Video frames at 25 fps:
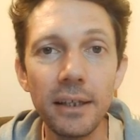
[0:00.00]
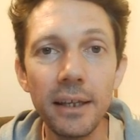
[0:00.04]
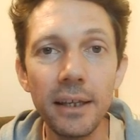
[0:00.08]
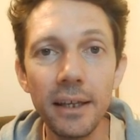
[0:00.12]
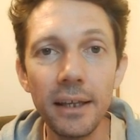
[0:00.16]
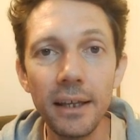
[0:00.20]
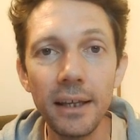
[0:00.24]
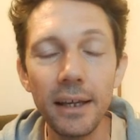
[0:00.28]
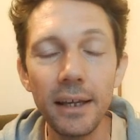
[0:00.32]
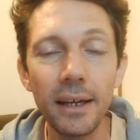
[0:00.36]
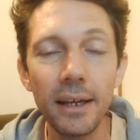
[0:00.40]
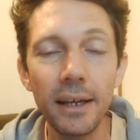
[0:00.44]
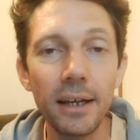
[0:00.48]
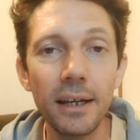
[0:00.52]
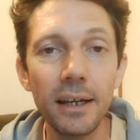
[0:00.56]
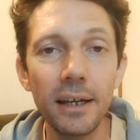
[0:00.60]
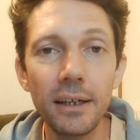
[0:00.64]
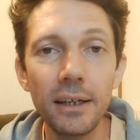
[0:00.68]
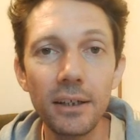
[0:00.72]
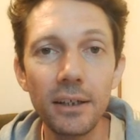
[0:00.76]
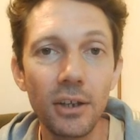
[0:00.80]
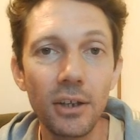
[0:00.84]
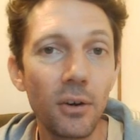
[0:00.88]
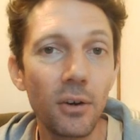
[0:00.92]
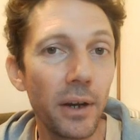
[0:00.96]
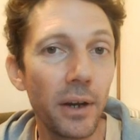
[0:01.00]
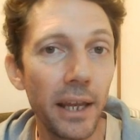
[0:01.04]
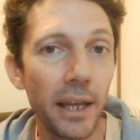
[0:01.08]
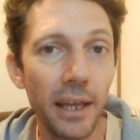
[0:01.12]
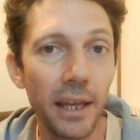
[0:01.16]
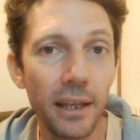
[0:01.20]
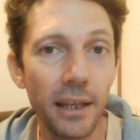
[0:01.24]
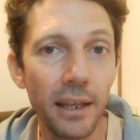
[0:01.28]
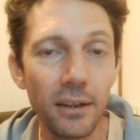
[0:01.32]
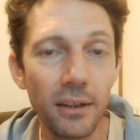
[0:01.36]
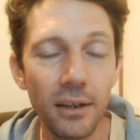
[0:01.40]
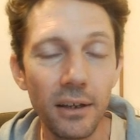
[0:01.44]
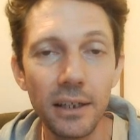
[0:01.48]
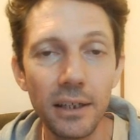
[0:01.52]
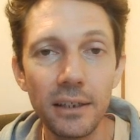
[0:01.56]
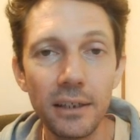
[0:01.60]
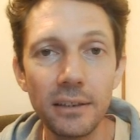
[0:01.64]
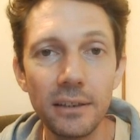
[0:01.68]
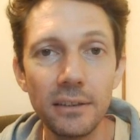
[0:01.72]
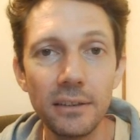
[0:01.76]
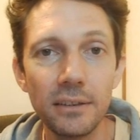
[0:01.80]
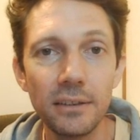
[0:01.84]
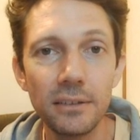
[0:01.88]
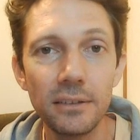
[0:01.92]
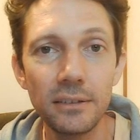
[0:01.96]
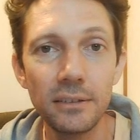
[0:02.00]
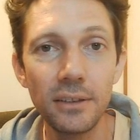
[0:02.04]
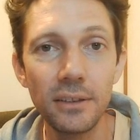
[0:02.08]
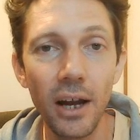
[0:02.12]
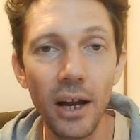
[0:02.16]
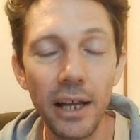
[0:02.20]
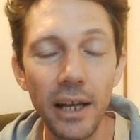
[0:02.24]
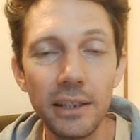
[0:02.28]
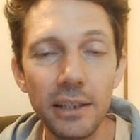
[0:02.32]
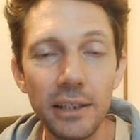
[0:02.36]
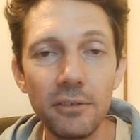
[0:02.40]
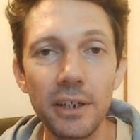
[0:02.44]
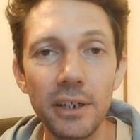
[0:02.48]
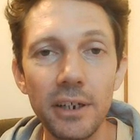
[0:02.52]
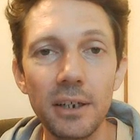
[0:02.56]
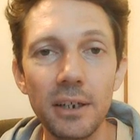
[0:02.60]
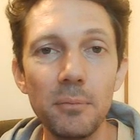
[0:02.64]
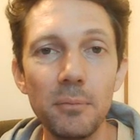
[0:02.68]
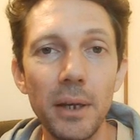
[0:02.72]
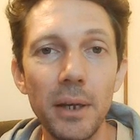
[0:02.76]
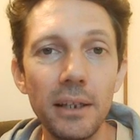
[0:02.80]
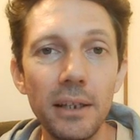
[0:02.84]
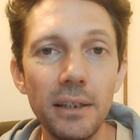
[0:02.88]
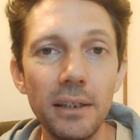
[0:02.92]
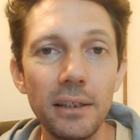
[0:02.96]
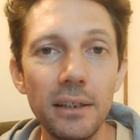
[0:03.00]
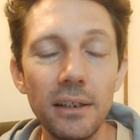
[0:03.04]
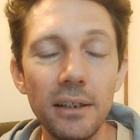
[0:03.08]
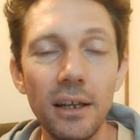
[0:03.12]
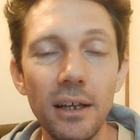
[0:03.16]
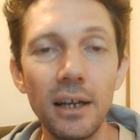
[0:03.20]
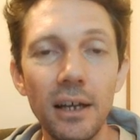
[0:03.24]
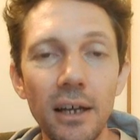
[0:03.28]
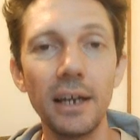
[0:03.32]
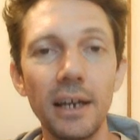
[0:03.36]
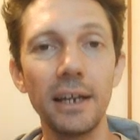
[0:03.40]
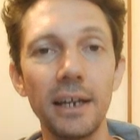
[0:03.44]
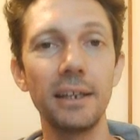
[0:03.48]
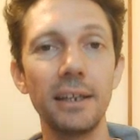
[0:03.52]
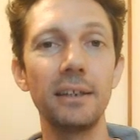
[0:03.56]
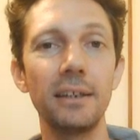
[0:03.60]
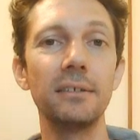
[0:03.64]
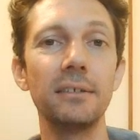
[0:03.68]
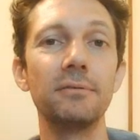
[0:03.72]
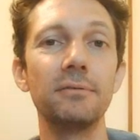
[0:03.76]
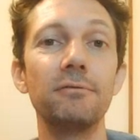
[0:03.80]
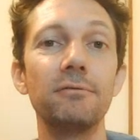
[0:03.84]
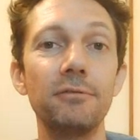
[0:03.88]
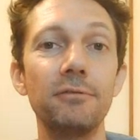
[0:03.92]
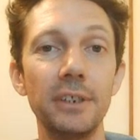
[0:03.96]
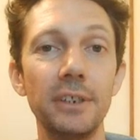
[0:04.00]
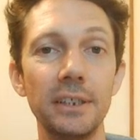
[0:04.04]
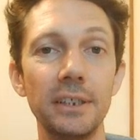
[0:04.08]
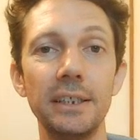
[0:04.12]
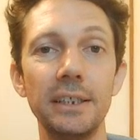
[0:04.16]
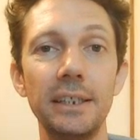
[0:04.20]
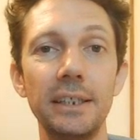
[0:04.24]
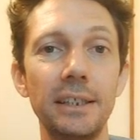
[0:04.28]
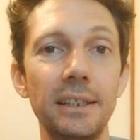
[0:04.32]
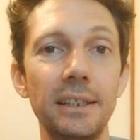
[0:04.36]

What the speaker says: go ahead. I highly recommend it. I really